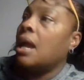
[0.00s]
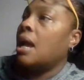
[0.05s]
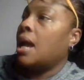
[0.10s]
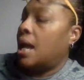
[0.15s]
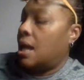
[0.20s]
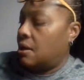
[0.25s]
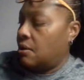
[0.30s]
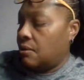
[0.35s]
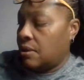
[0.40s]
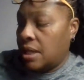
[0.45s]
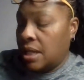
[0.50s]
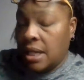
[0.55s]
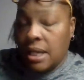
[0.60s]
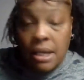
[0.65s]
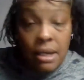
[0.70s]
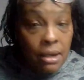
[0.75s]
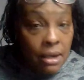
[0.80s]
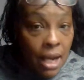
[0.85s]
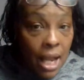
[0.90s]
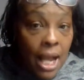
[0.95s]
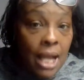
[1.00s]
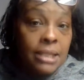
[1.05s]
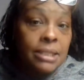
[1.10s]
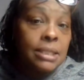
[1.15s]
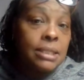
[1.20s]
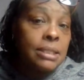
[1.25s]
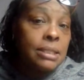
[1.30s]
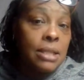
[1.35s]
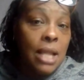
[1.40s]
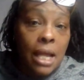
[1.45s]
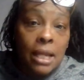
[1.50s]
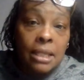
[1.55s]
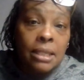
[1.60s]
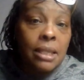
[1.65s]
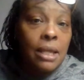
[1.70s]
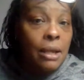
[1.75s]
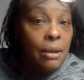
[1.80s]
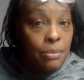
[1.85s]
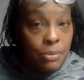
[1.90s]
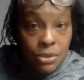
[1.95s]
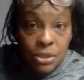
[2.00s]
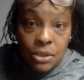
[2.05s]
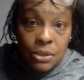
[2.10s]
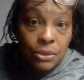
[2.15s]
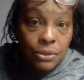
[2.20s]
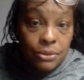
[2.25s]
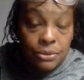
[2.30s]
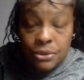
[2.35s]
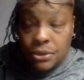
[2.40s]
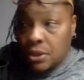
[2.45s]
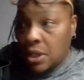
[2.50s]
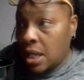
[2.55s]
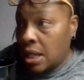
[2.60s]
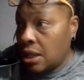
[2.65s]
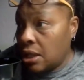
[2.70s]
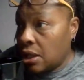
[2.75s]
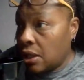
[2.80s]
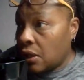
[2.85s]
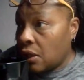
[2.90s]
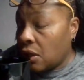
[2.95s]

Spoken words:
I don't care. I just like the episodes, okay?